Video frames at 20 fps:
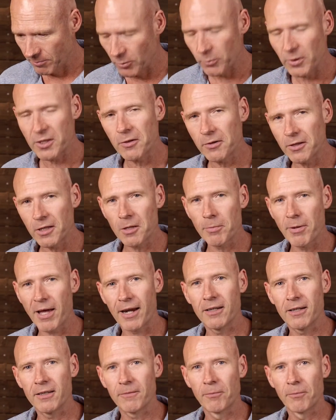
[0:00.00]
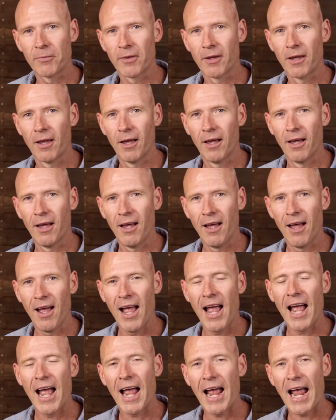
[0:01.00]
But when you think about it,
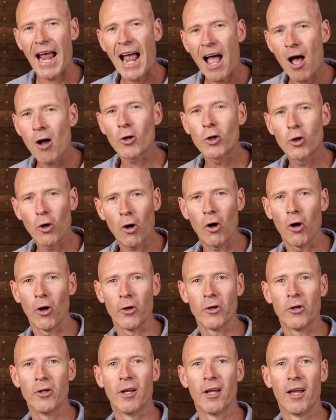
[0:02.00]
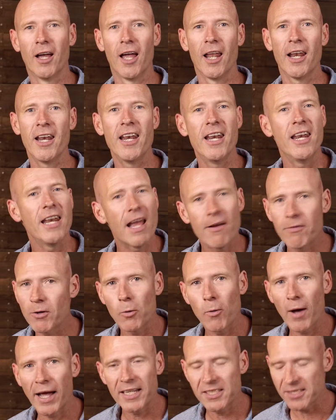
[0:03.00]
our God
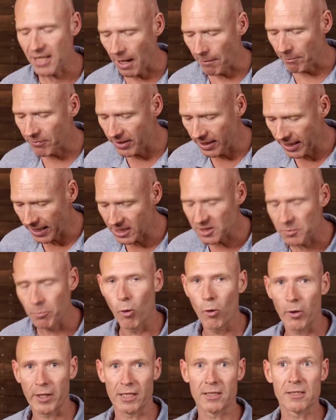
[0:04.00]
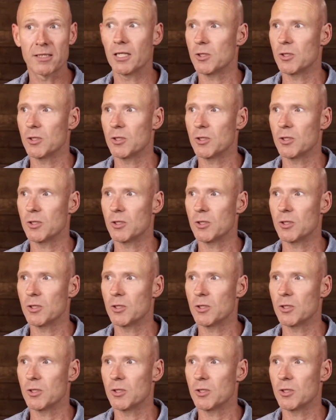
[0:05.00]
never wakes up the next morning and